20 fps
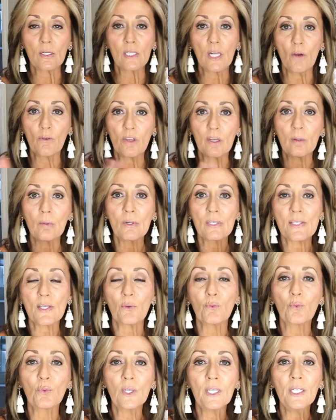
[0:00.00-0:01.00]
of clothing because I
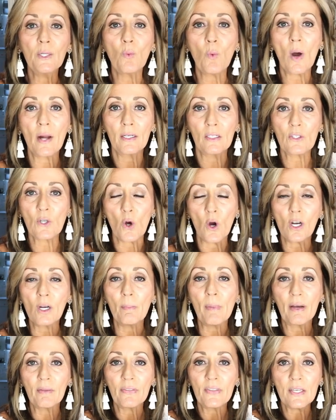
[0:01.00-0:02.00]
really want to talk
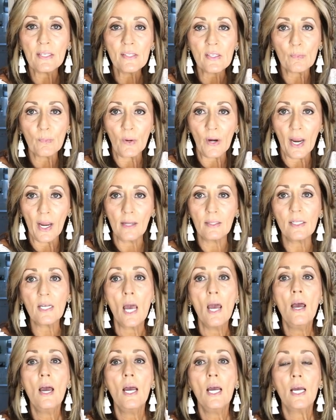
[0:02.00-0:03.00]
about this brand.
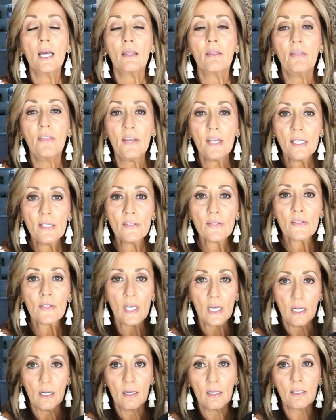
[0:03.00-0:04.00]
This
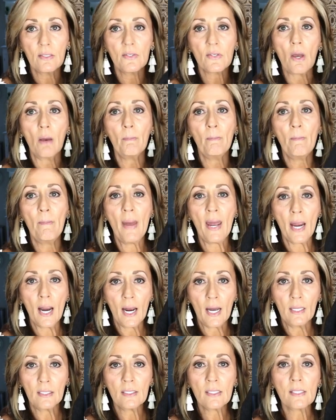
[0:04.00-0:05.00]
is a
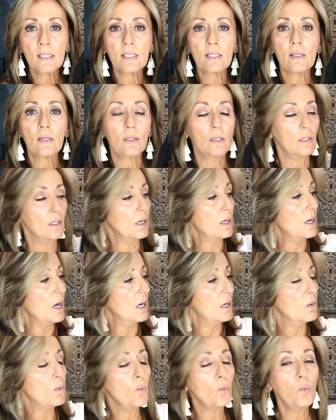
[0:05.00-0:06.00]
man's
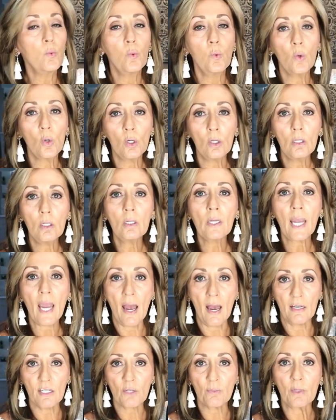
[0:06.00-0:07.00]
wool
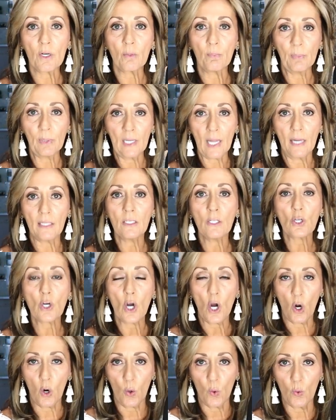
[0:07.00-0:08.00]
cashmere blend
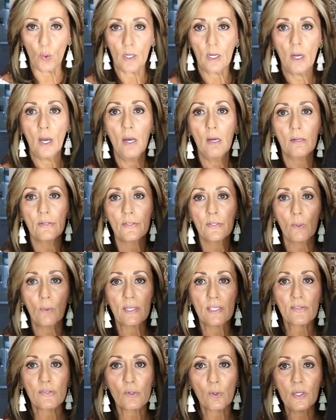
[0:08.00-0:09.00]
coat. So
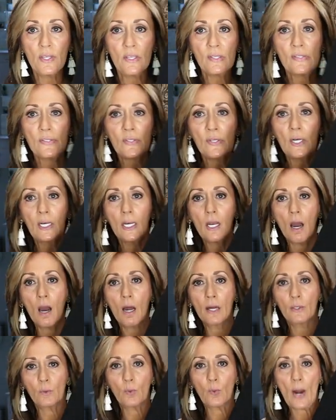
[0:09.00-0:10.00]
I saw this sitting
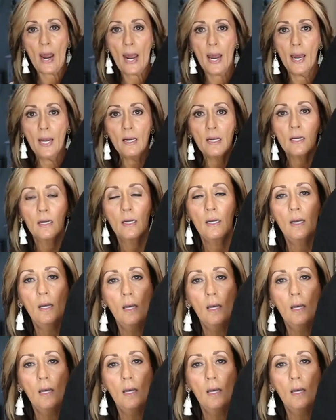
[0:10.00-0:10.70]
on a rack.